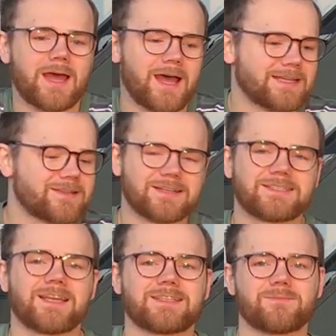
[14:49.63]
As I
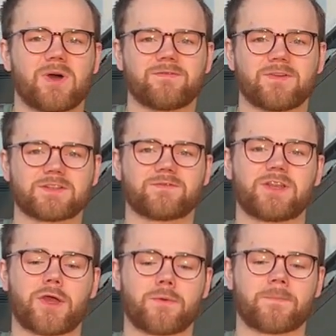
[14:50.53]
said in my first
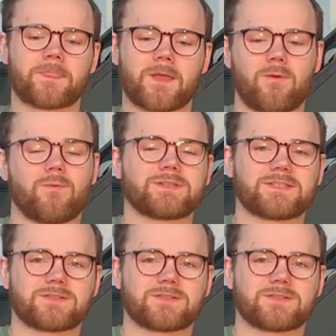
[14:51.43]
video, I wanted